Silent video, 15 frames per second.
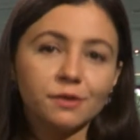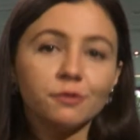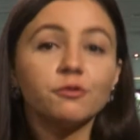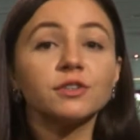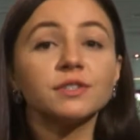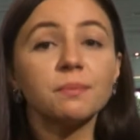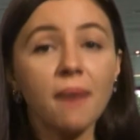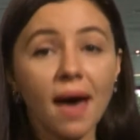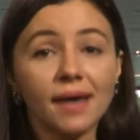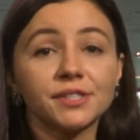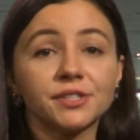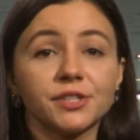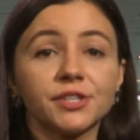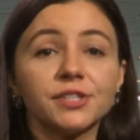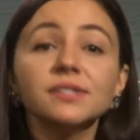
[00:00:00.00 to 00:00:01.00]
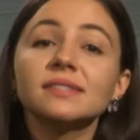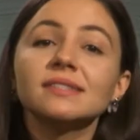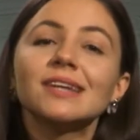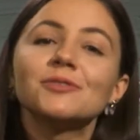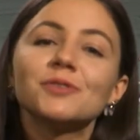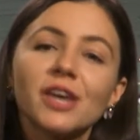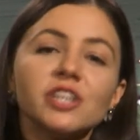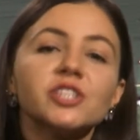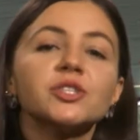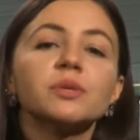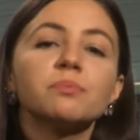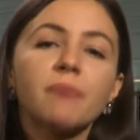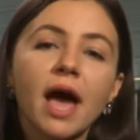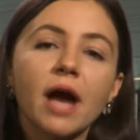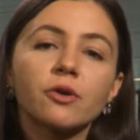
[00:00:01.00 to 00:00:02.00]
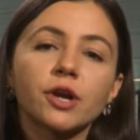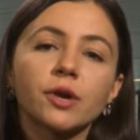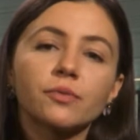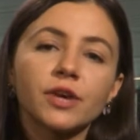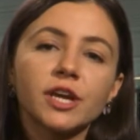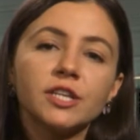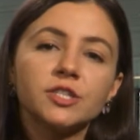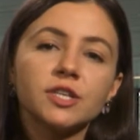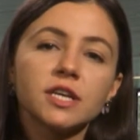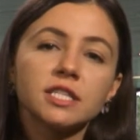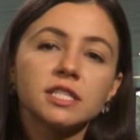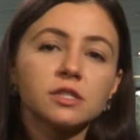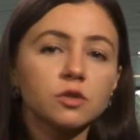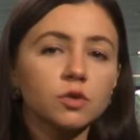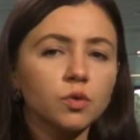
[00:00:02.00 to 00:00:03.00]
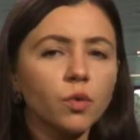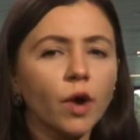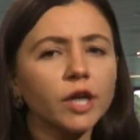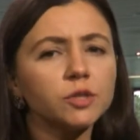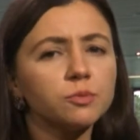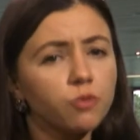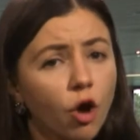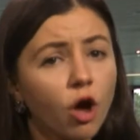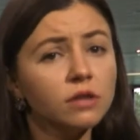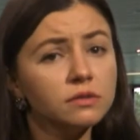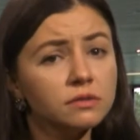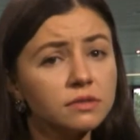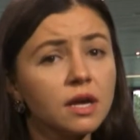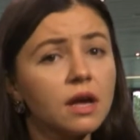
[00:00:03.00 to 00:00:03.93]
For the Masters, the educational background range is quite broad.